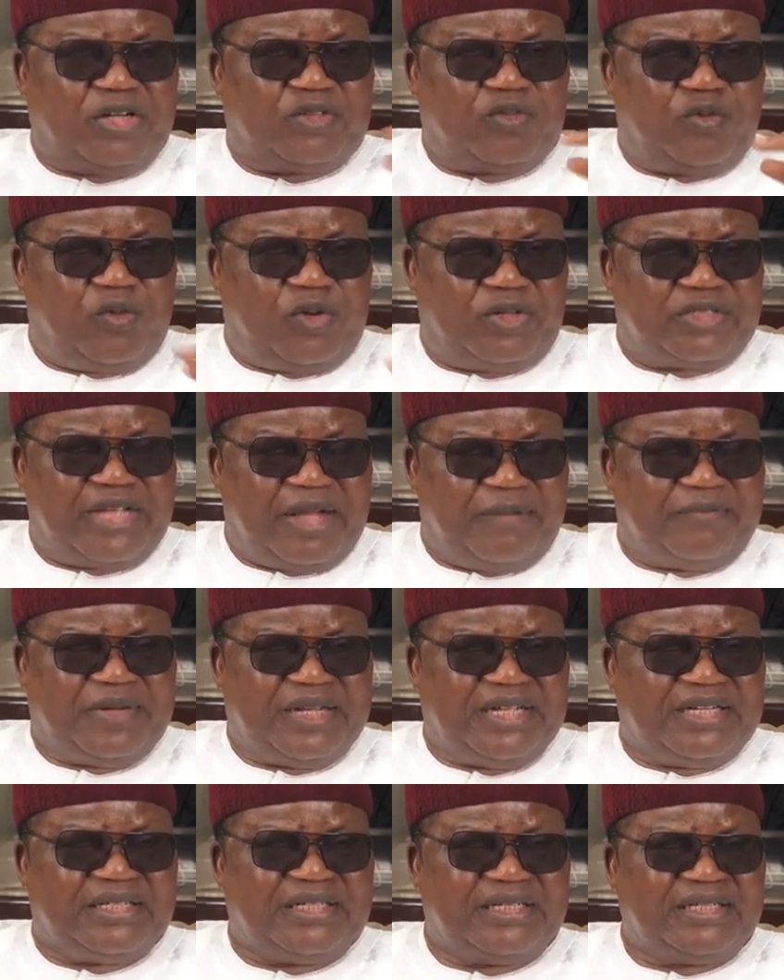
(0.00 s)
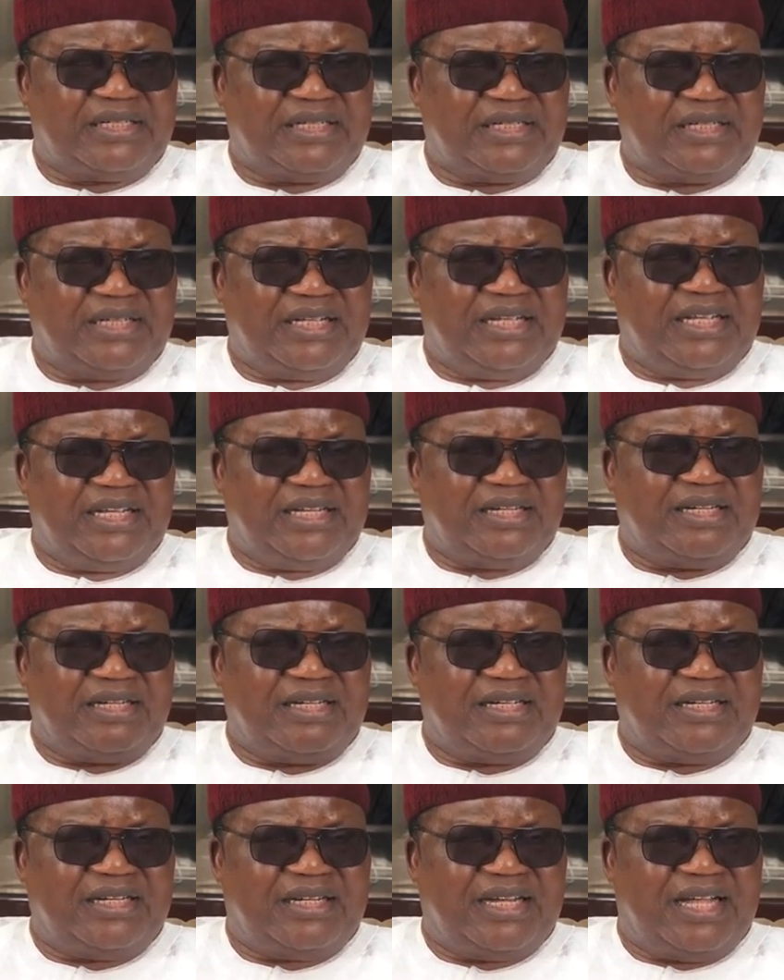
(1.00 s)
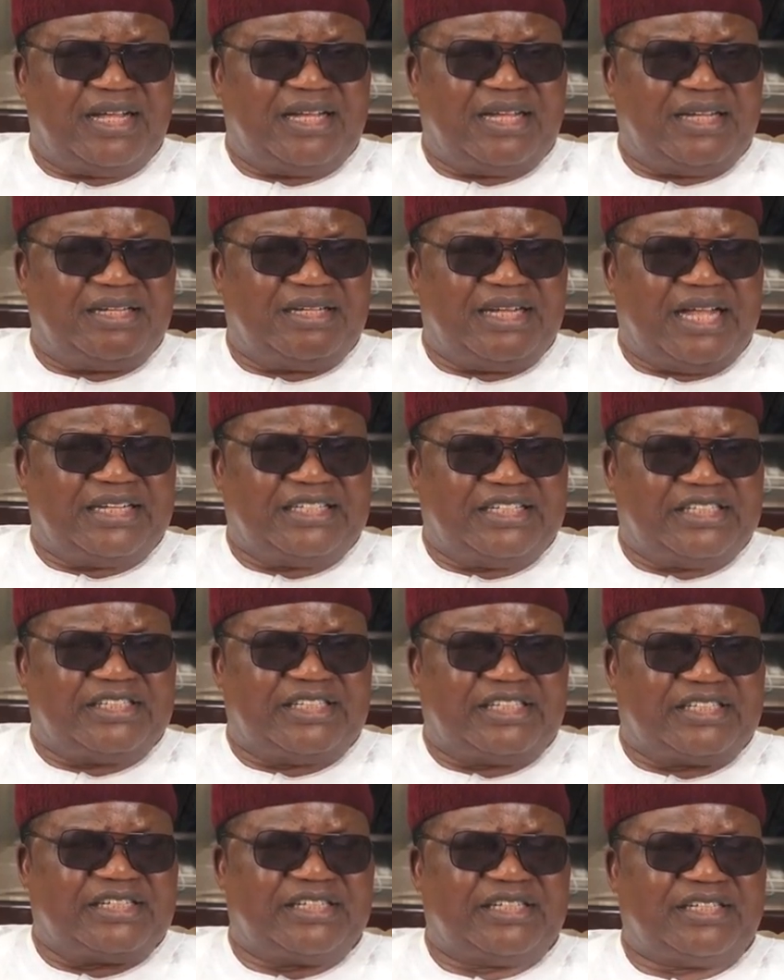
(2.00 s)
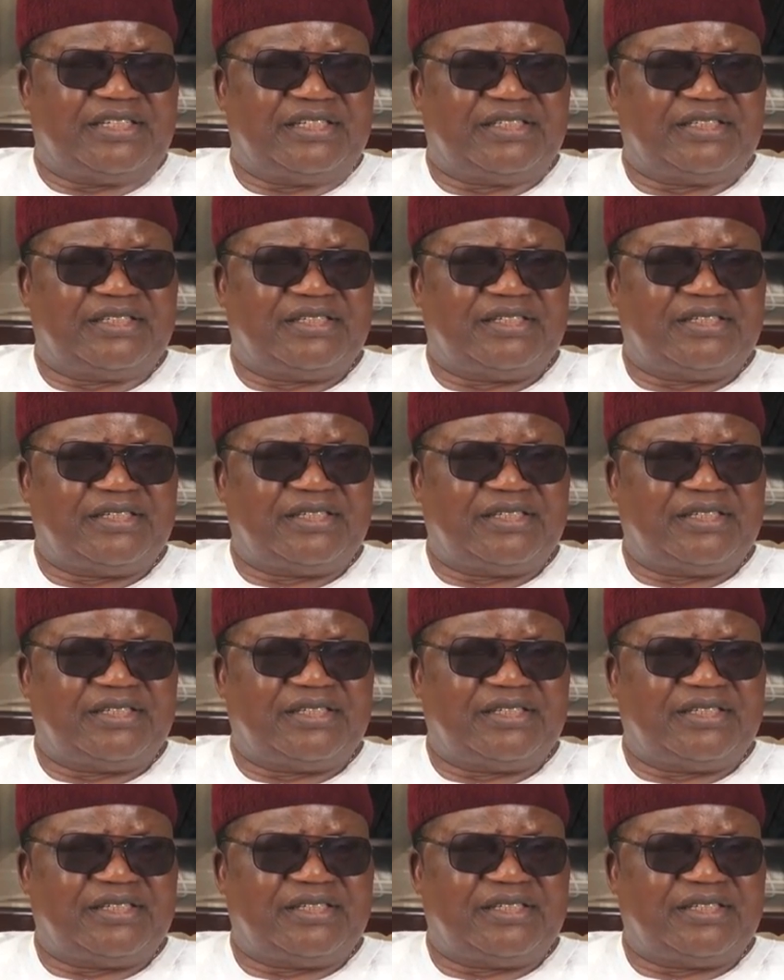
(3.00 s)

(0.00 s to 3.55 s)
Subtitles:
What was happening in 1960?